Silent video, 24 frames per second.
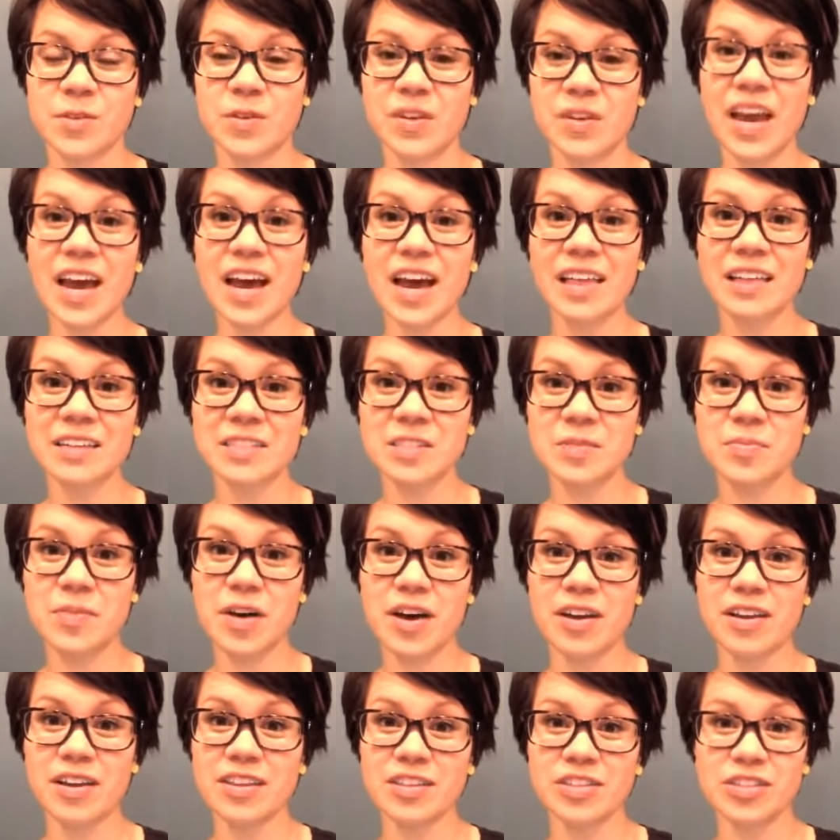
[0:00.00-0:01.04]
yeah, that's
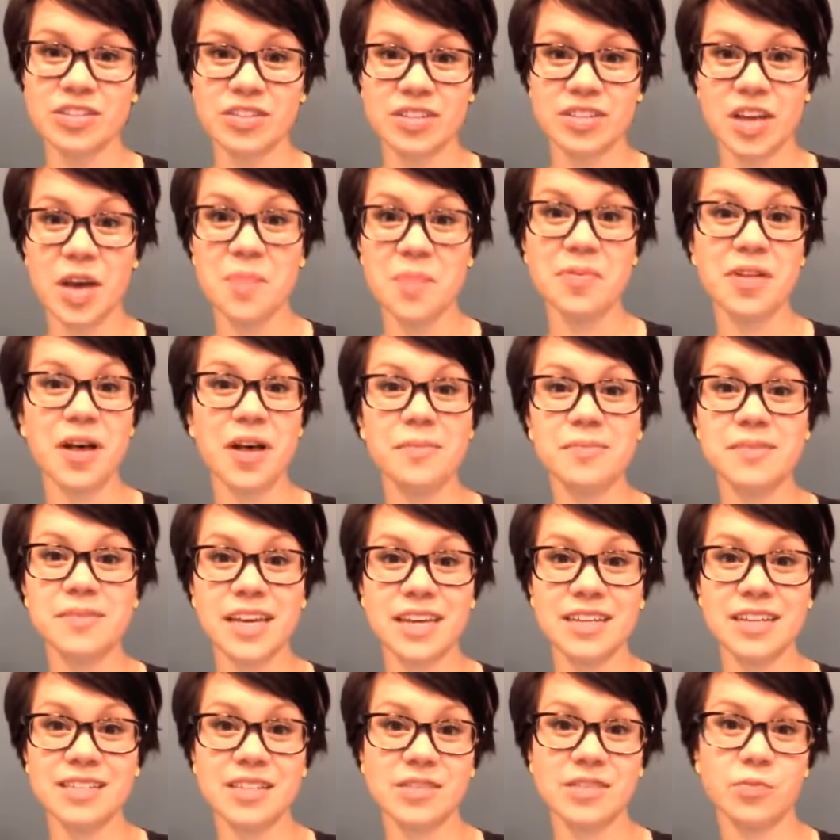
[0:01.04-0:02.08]
about it. Just a couple
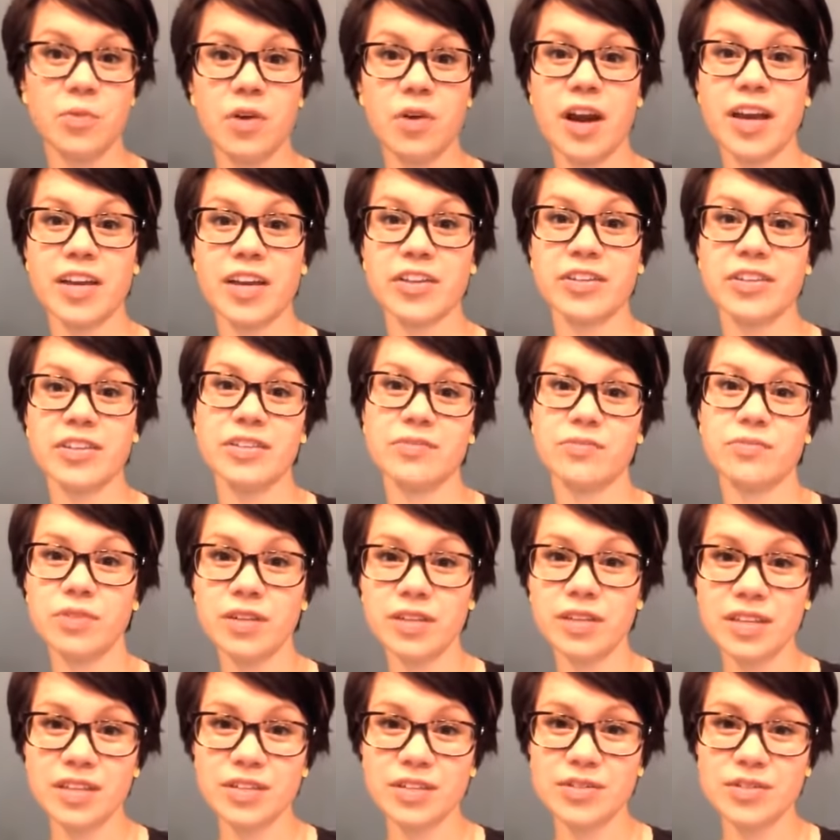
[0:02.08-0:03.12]
updates and where I can
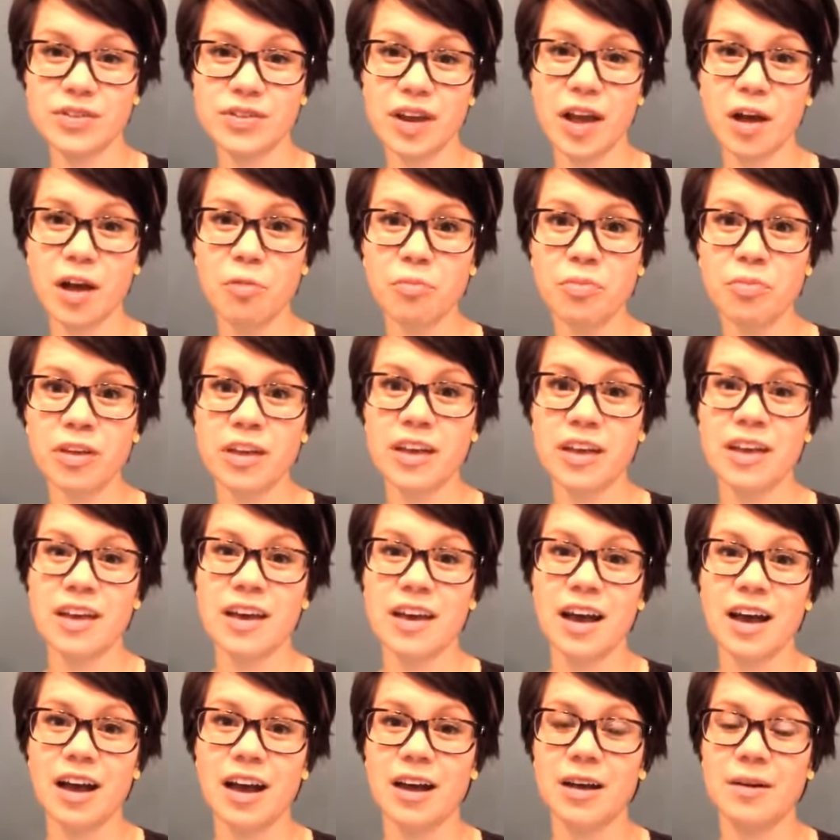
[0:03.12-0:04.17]
really use your help.
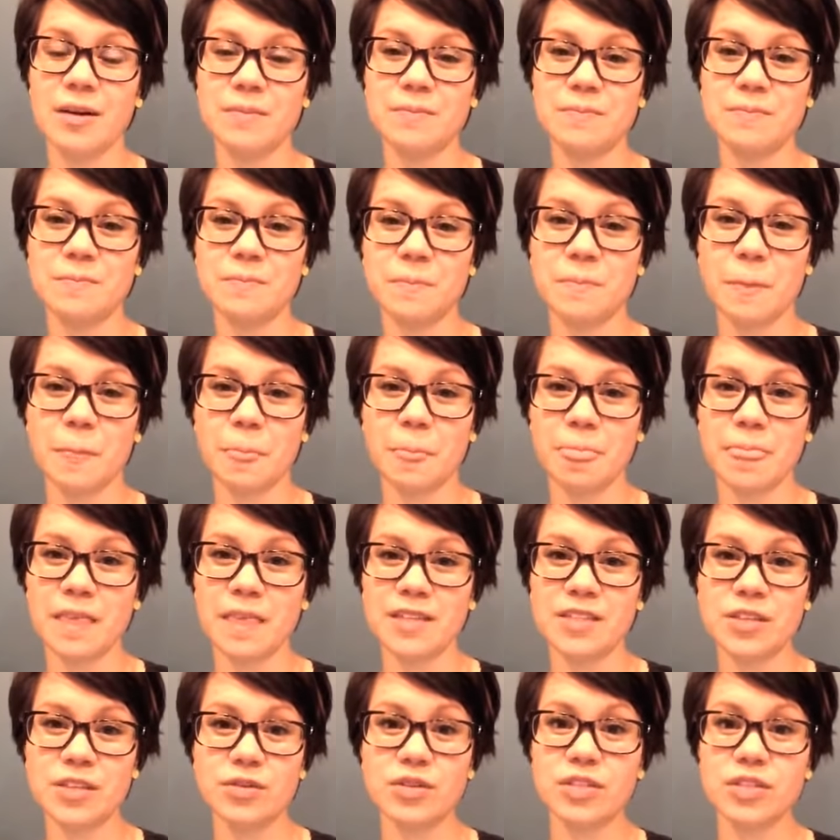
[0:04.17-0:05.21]

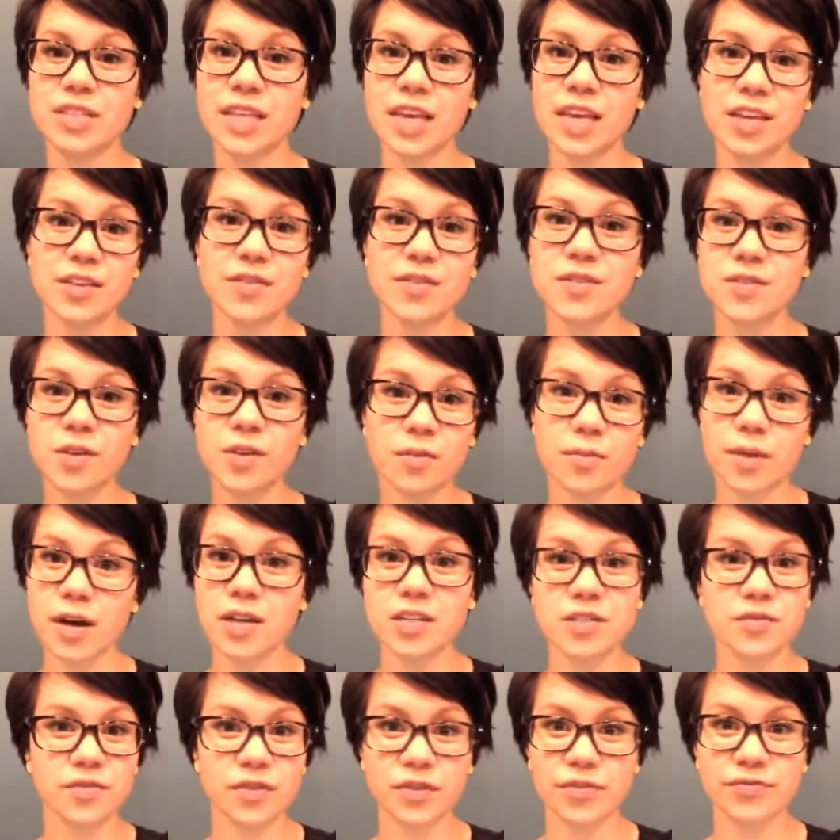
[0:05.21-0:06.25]
So just thank you so
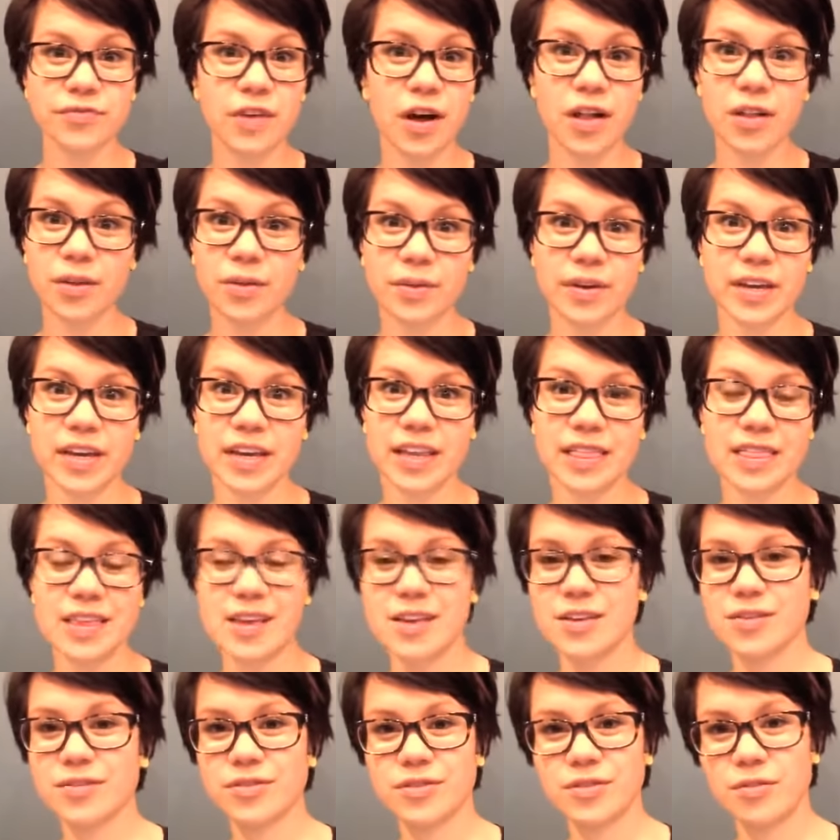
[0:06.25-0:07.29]
much for following, and
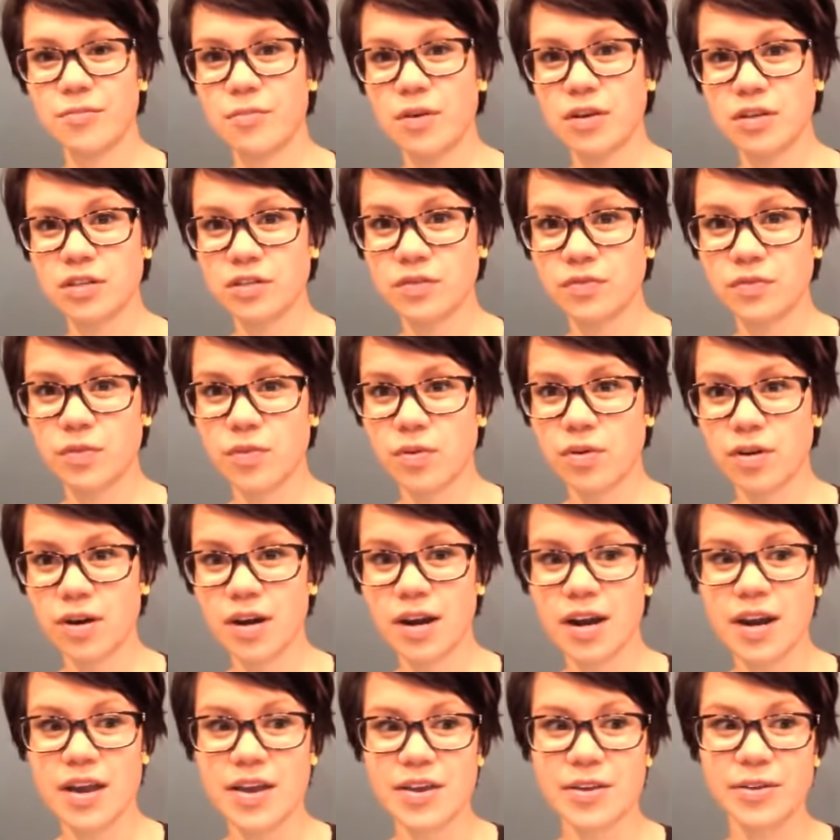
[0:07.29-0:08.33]
thank you so much
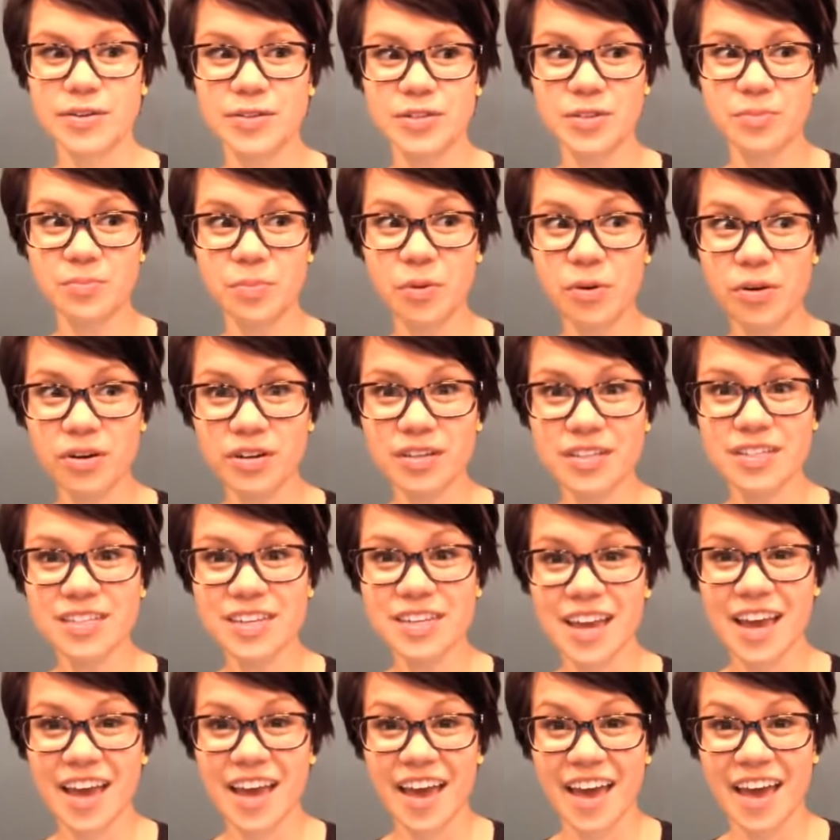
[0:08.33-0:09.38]
for your support
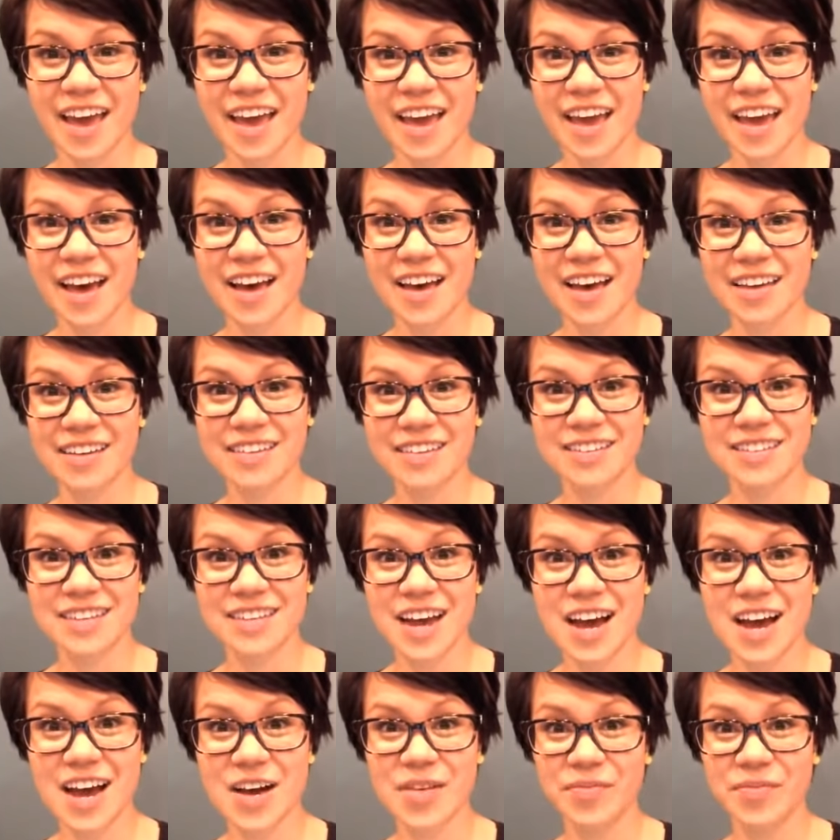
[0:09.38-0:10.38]
and